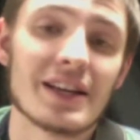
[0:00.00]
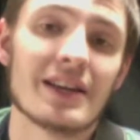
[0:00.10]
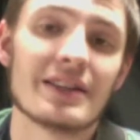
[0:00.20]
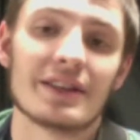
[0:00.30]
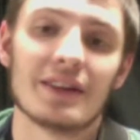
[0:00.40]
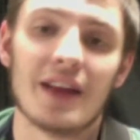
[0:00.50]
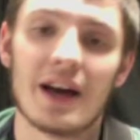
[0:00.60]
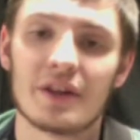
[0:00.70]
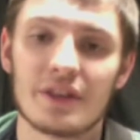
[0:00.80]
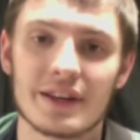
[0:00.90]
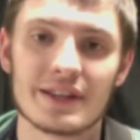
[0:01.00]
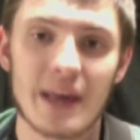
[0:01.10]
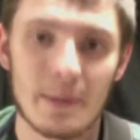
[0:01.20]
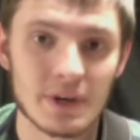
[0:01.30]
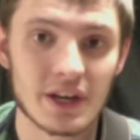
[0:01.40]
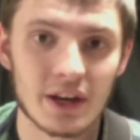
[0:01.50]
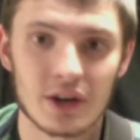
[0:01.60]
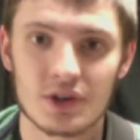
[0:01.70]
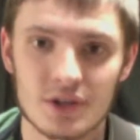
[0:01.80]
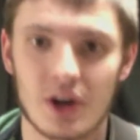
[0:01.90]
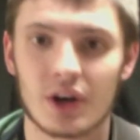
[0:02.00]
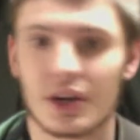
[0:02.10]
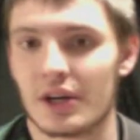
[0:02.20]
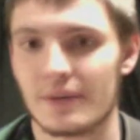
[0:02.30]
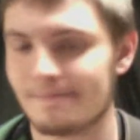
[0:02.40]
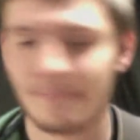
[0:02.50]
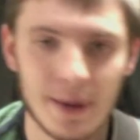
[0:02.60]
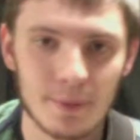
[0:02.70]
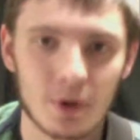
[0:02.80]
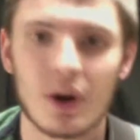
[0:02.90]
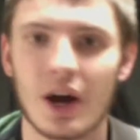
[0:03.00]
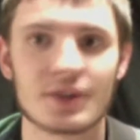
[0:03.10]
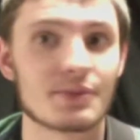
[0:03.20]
is a lot of things that beginners are going to come across,